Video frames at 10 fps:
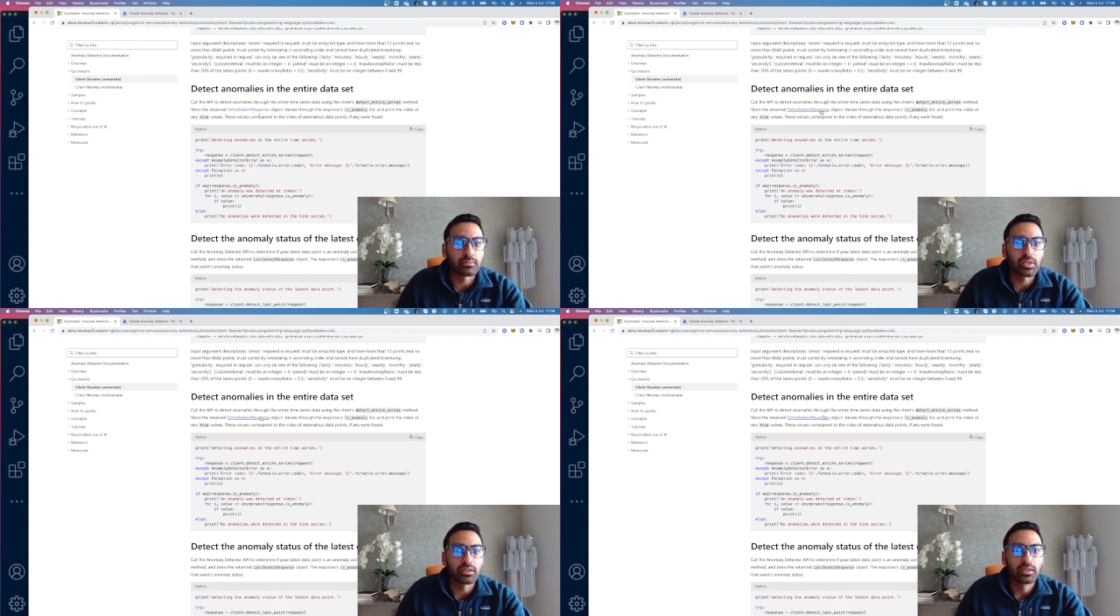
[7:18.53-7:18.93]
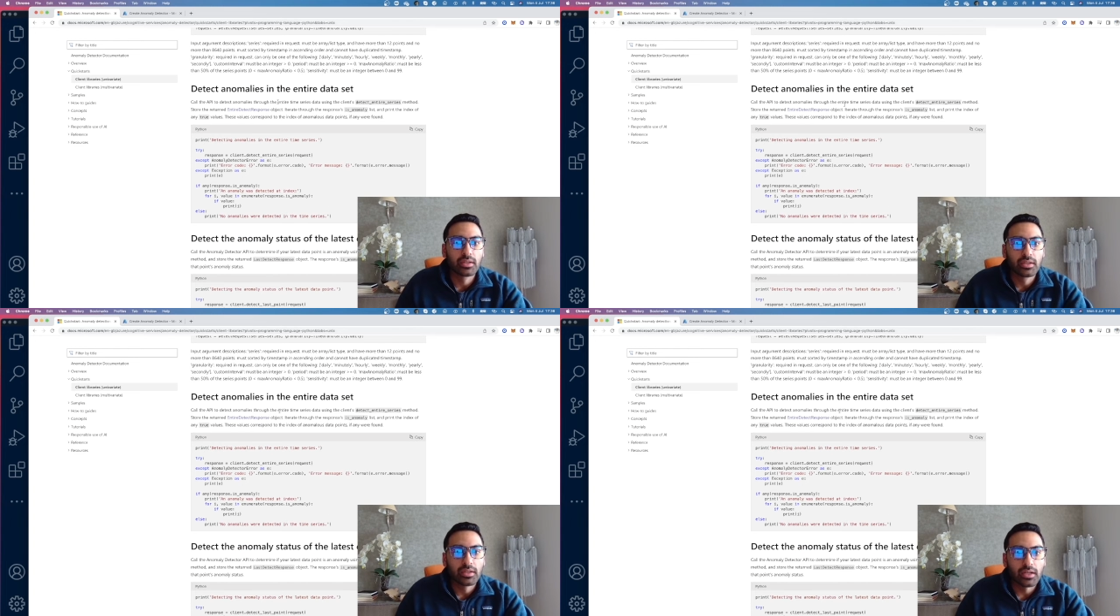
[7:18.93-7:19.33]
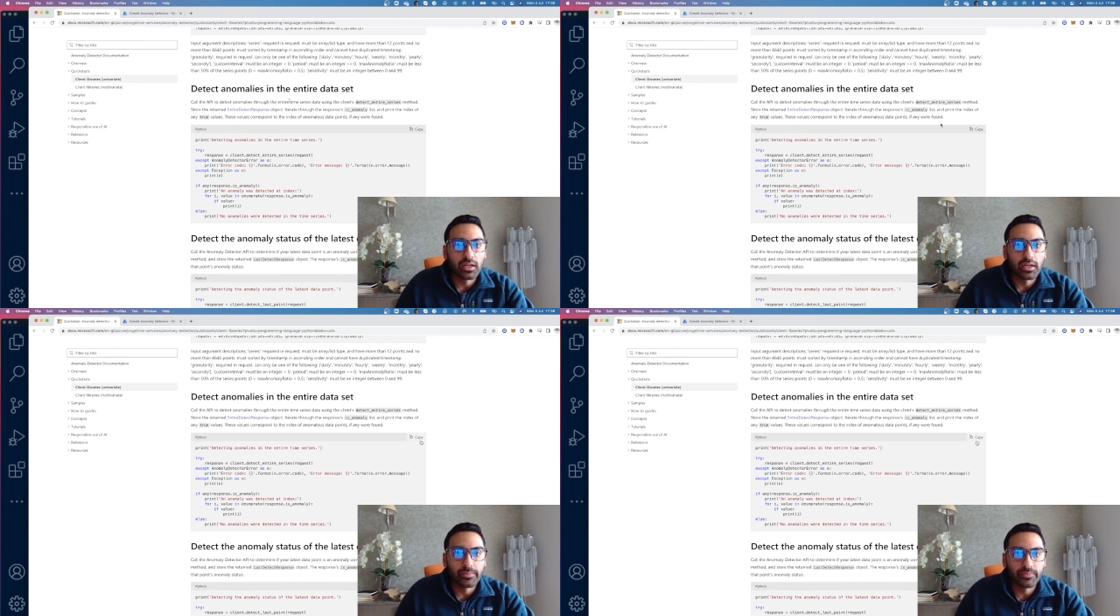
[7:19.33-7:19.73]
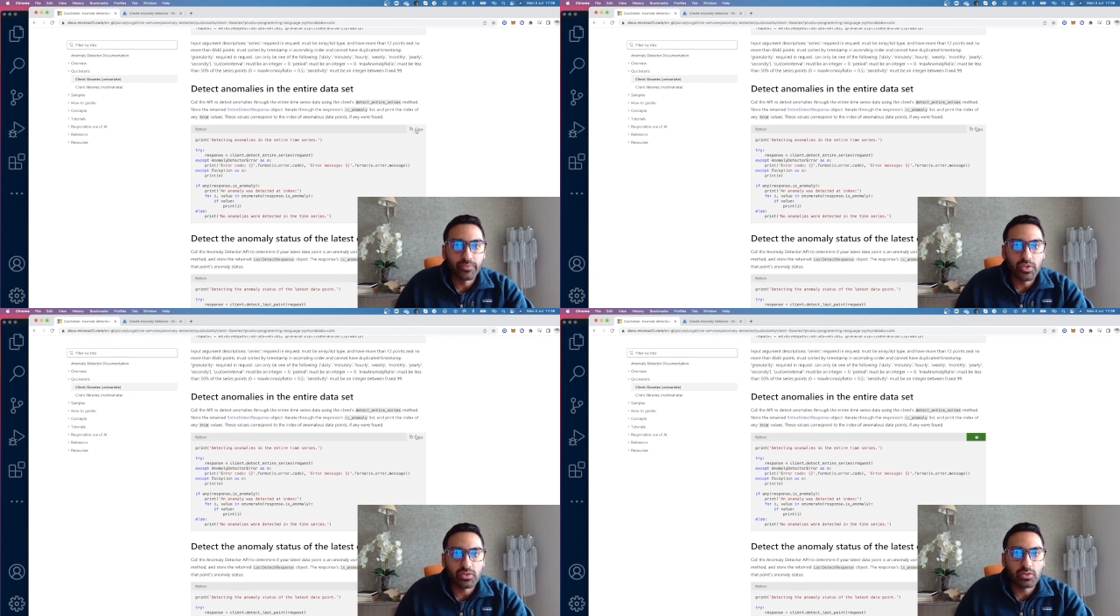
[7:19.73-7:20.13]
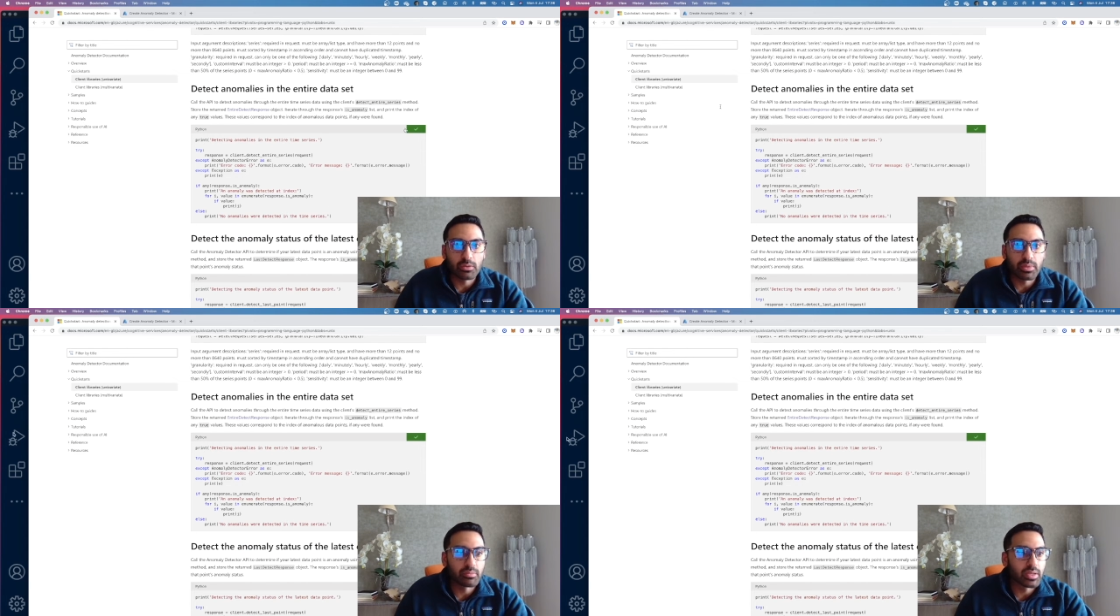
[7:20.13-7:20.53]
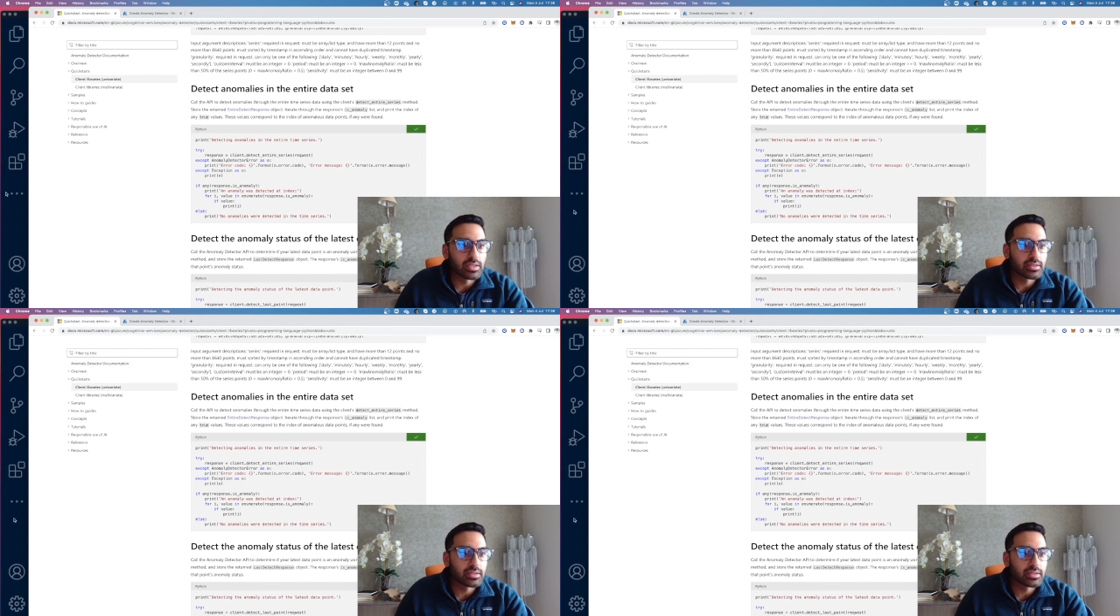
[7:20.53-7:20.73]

but let's just copy and paste